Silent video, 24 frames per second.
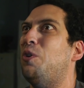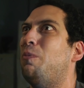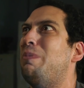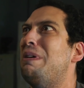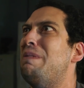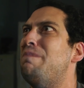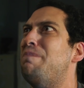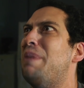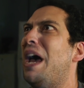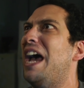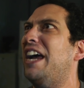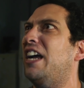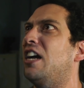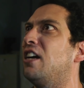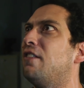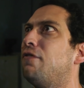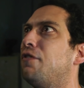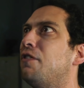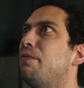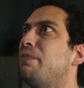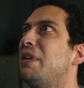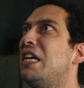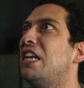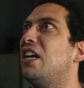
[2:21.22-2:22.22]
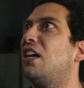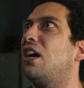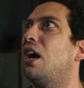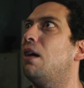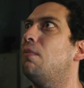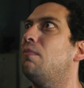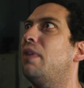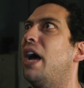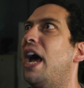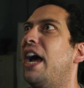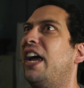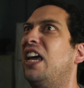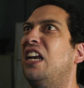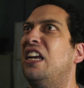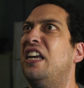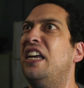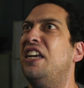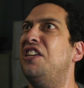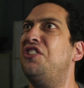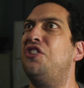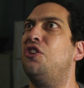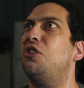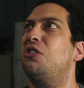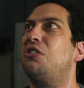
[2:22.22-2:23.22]
you'll be begging for me to come back and
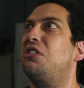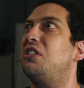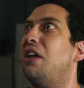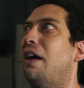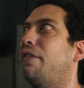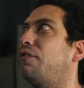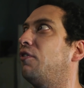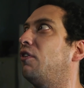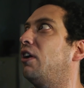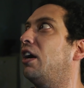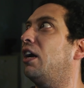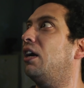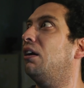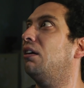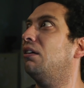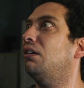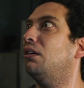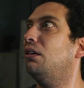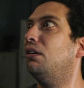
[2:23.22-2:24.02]
ease your suffering.